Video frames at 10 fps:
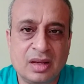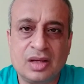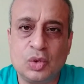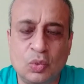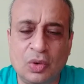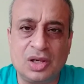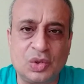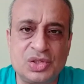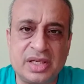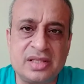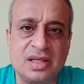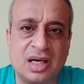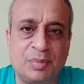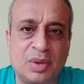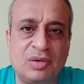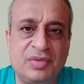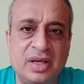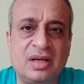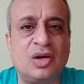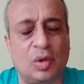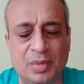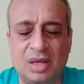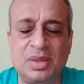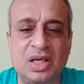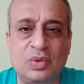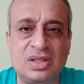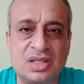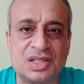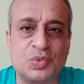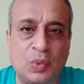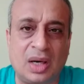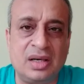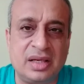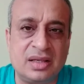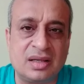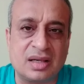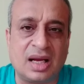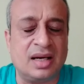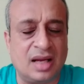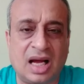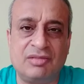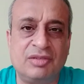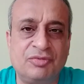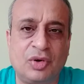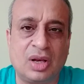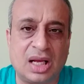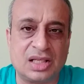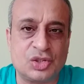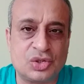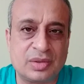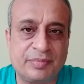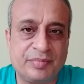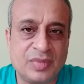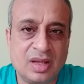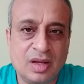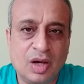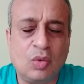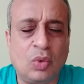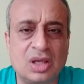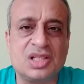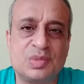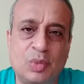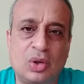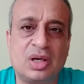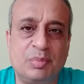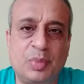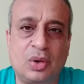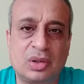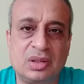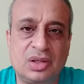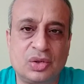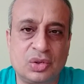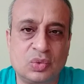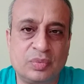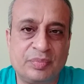You want to chase a couple of deer or maybe even just one deer and have him for lunch. What is more important to you?